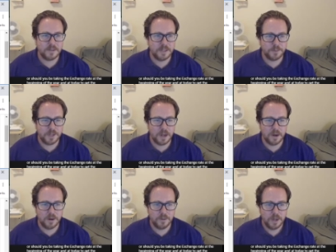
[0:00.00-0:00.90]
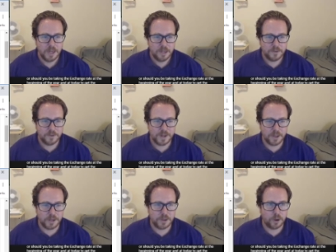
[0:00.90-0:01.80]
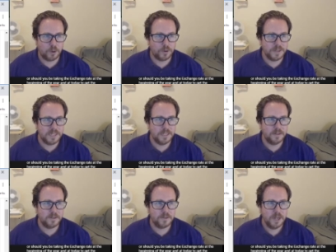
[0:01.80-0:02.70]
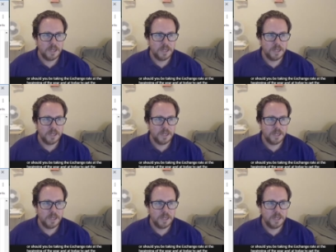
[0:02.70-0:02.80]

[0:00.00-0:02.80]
Here we go. So if I look at the holdings,